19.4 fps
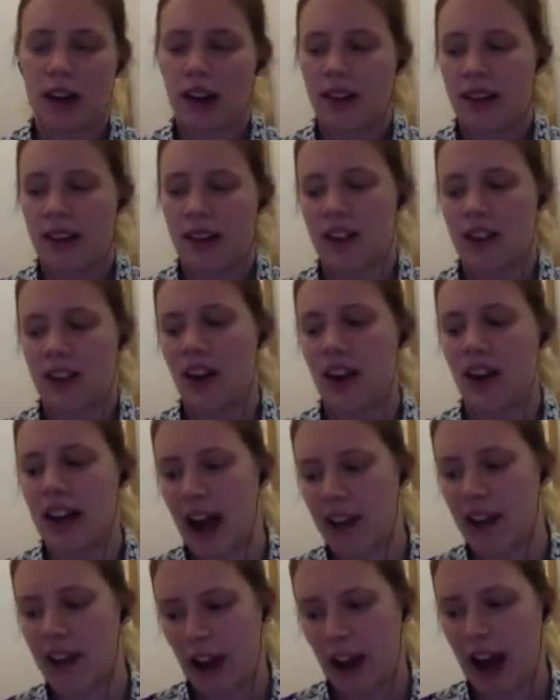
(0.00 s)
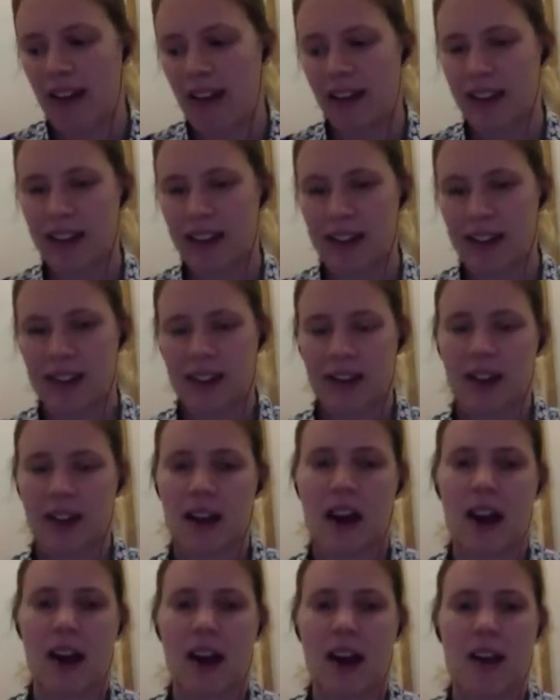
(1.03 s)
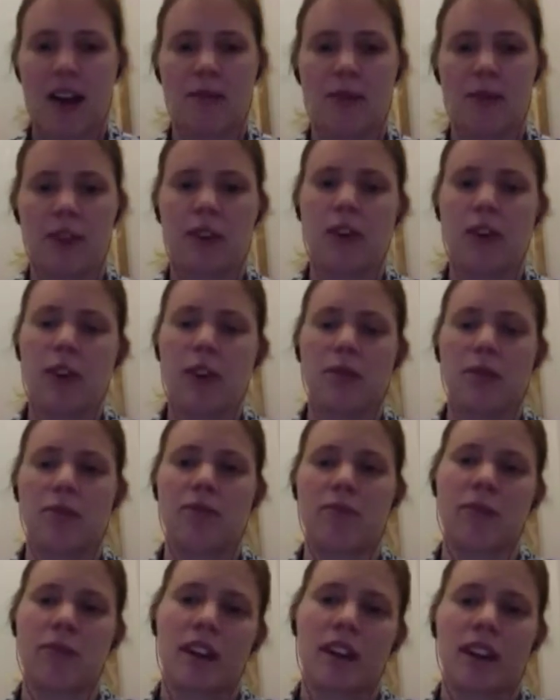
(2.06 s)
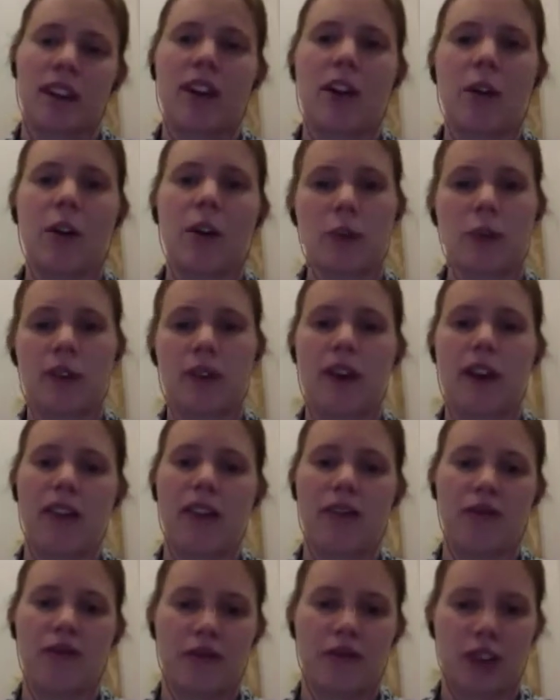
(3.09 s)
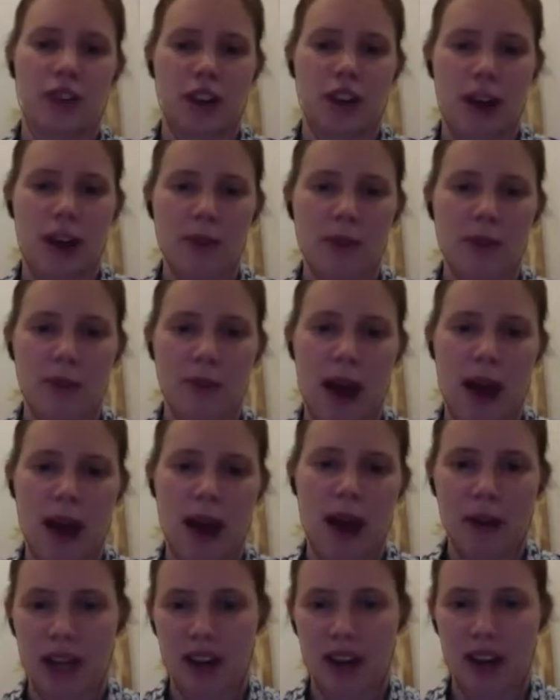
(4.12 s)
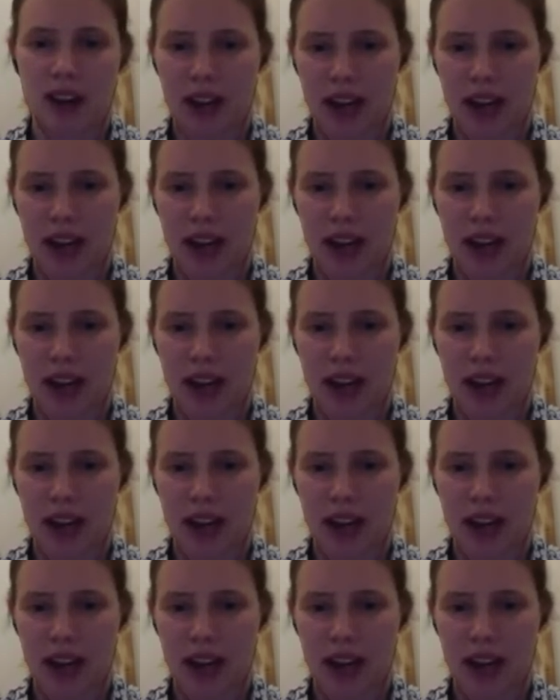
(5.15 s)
that's already had violence. So you can, prevent crimes from happening.